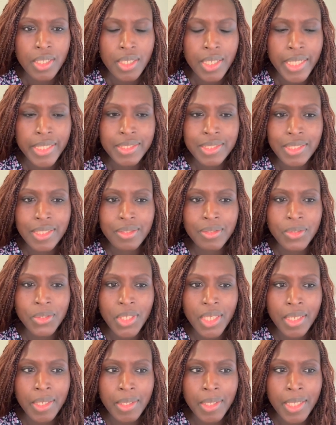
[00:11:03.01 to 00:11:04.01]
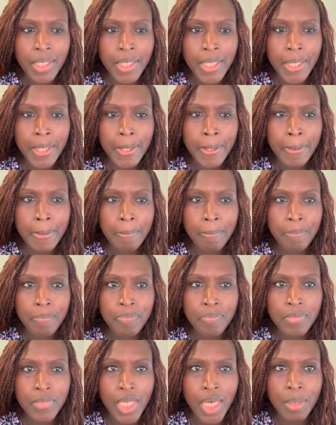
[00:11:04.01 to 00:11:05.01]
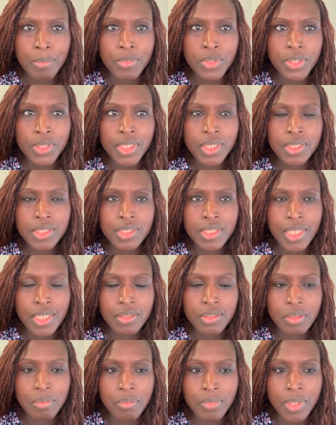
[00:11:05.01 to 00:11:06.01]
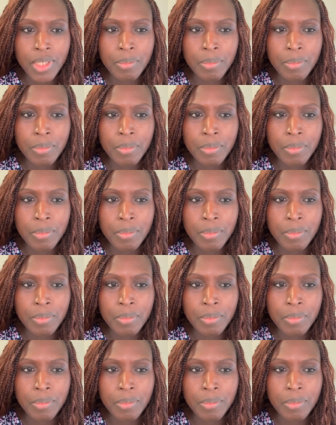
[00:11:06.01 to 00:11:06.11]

I said, okay, I'm gonna start the